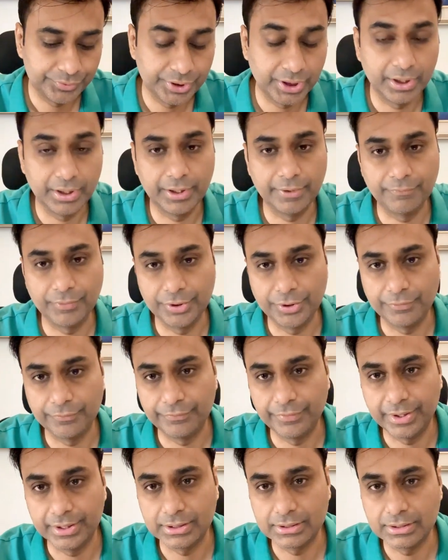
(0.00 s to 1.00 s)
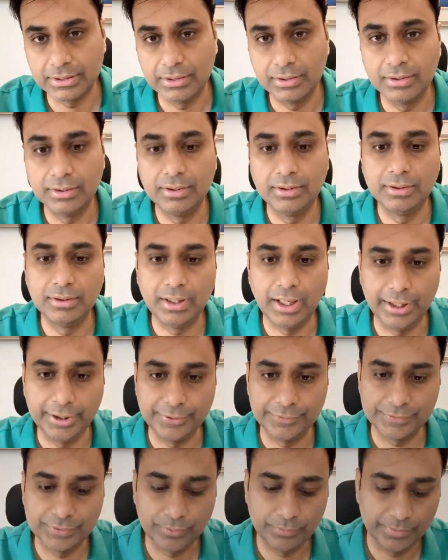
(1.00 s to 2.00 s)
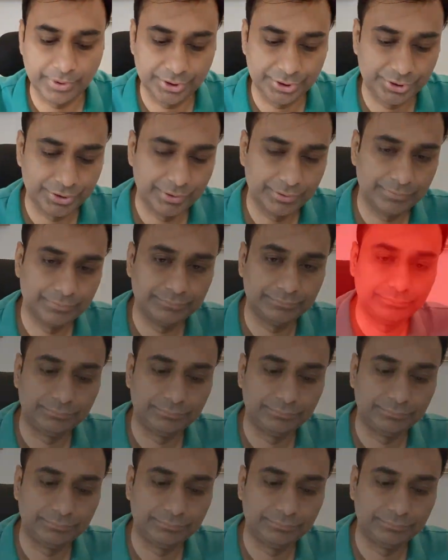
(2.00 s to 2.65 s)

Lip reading: share it with your friends. Thank you so much.